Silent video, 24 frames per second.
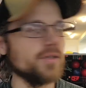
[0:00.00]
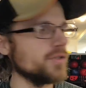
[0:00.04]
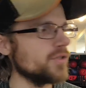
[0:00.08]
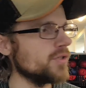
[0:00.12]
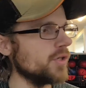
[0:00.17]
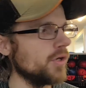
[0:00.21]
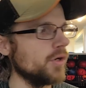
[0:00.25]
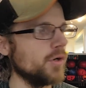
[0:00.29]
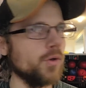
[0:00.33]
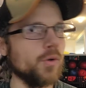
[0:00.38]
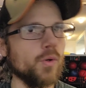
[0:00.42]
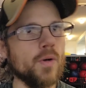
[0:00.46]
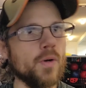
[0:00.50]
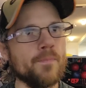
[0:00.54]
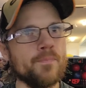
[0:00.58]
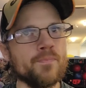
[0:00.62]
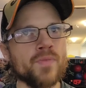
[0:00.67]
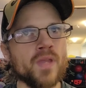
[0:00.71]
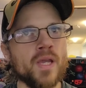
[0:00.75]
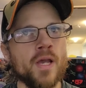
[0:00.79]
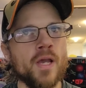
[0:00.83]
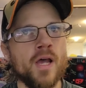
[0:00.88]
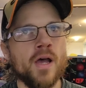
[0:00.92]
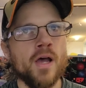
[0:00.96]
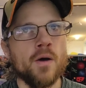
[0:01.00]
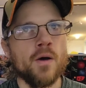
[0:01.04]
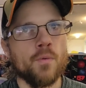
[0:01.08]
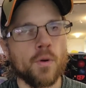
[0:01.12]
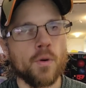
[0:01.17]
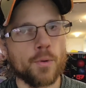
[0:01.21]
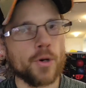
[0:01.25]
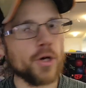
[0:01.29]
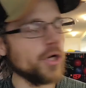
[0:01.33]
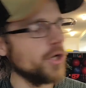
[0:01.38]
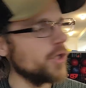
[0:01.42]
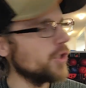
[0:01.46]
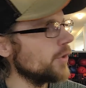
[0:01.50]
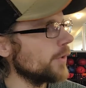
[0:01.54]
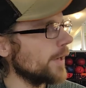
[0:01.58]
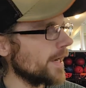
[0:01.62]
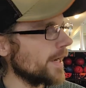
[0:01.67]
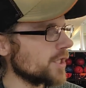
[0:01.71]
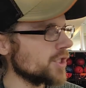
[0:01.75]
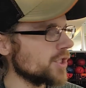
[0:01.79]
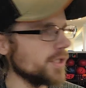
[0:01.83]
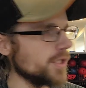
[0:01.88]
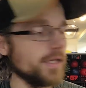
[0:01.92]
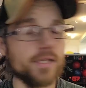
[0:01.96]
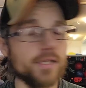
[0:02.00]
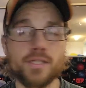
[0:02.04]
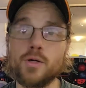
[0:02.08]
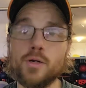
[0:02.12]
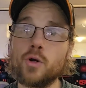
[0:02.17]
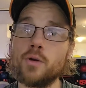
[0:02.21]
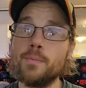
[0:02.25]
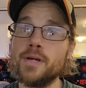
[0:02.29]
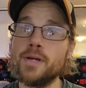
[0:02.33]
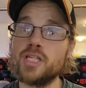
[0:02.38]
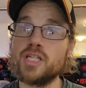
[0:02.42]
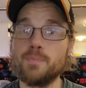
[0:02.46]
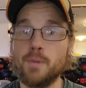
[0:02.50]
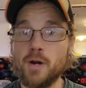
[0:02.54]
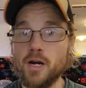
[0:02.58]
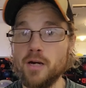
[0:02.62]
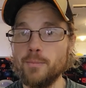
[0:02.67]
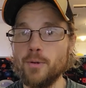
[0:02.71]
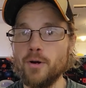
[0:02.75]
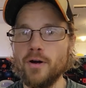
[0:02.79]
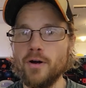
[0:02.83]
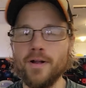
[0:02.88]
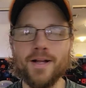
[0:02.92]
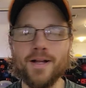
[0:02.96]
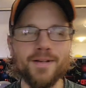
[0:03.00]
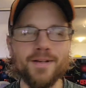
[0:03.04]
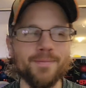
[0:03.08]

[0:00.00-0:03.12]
So what we're going to do actually is go to my spare ball.